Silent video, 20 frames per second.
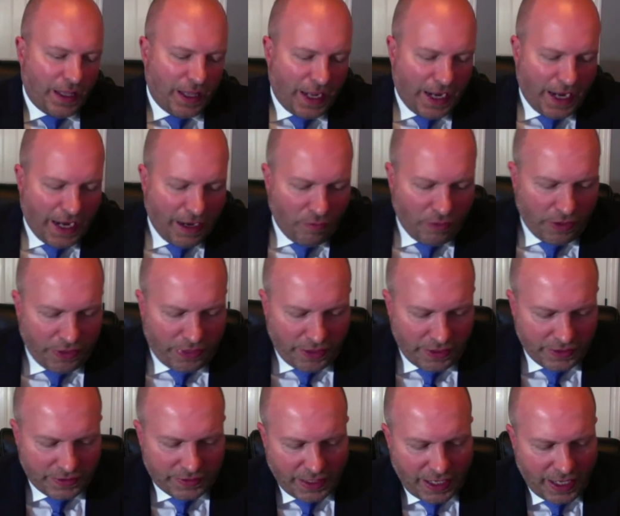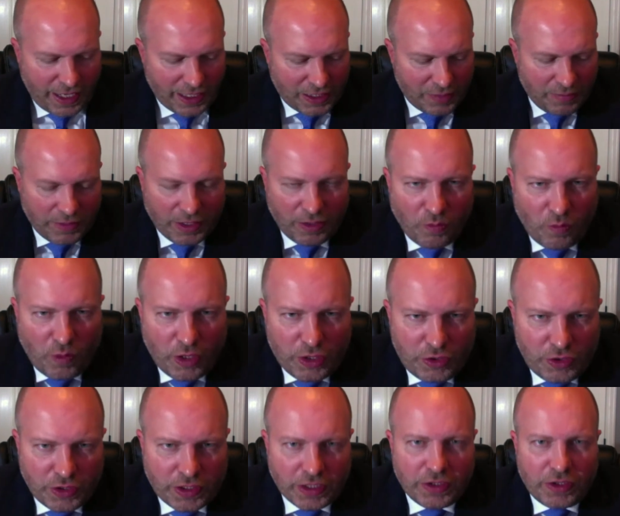And with this document, what
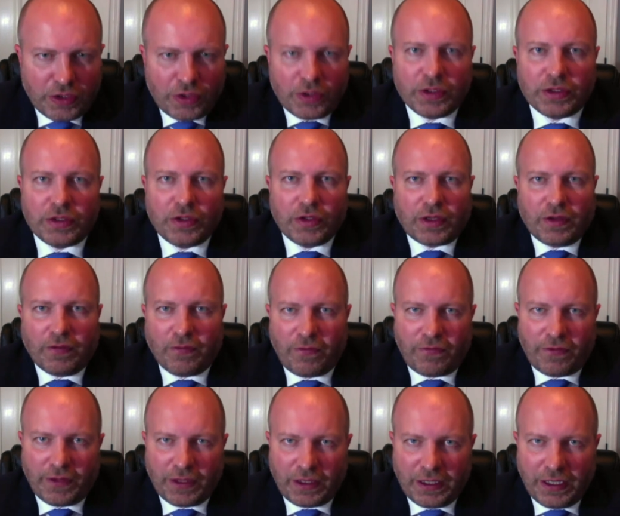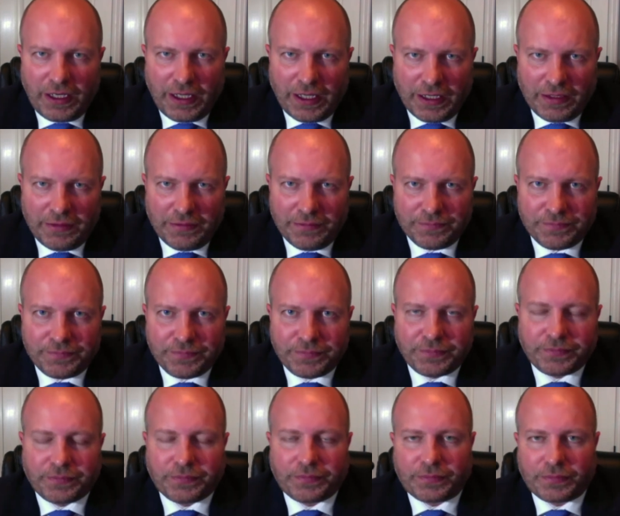you can do is you can fill it in,
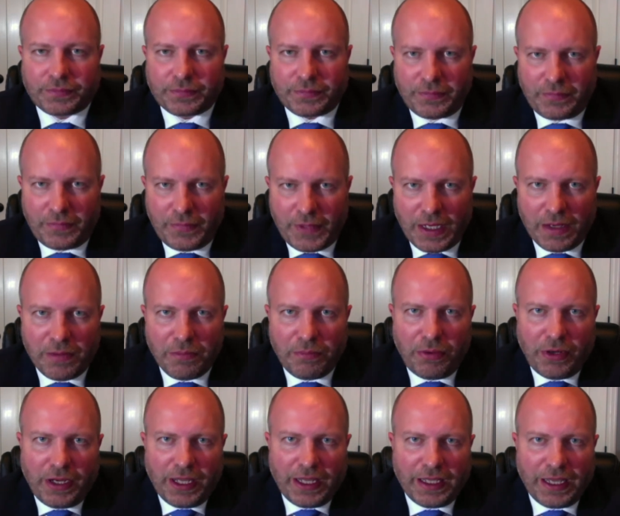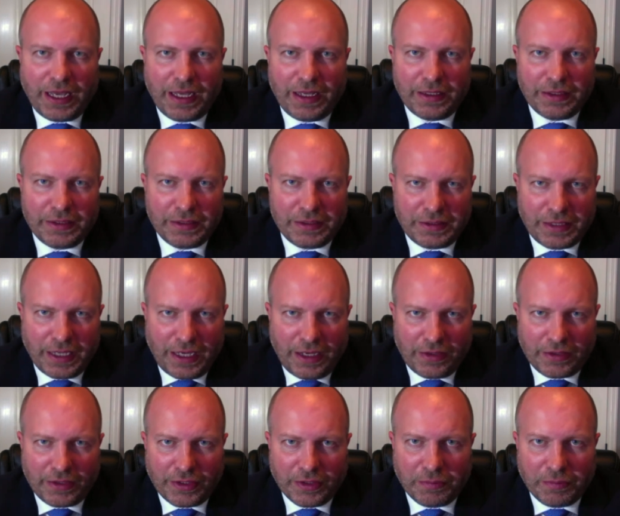putting
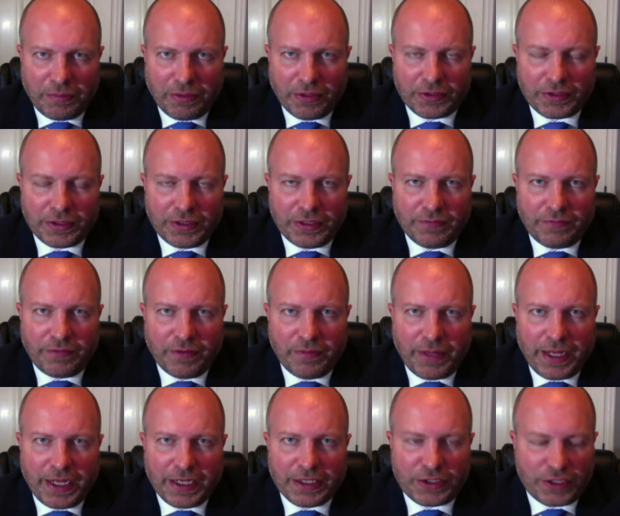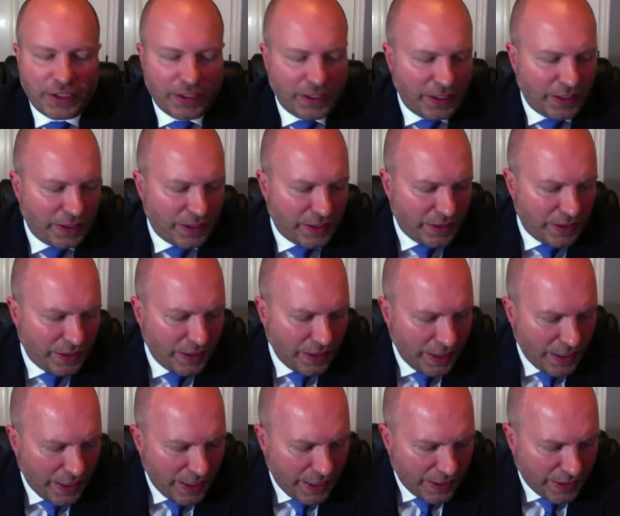down your personal information in the
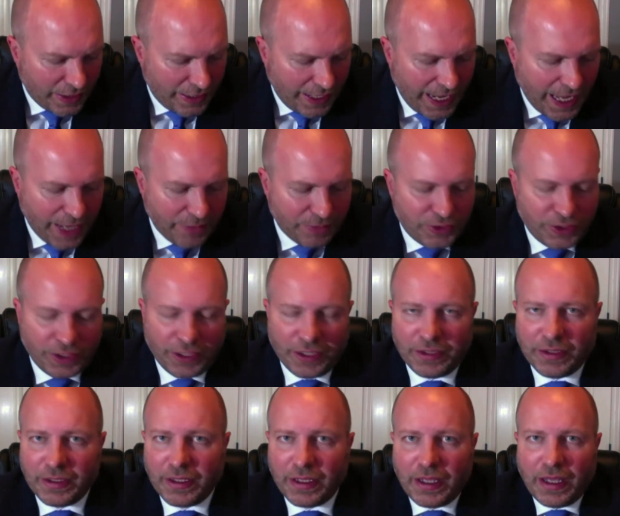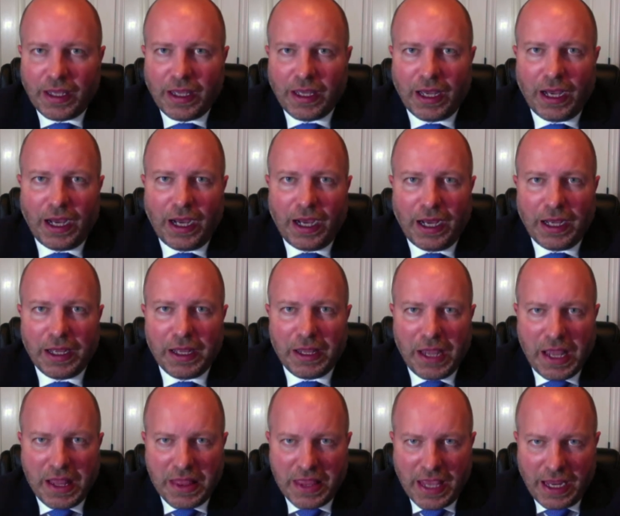caption,
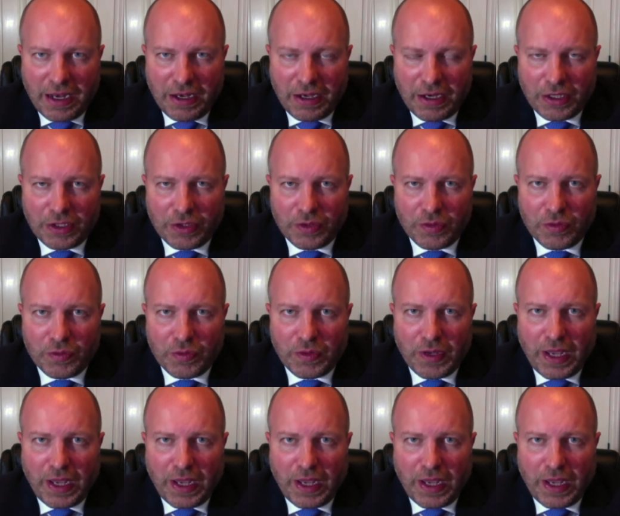and then you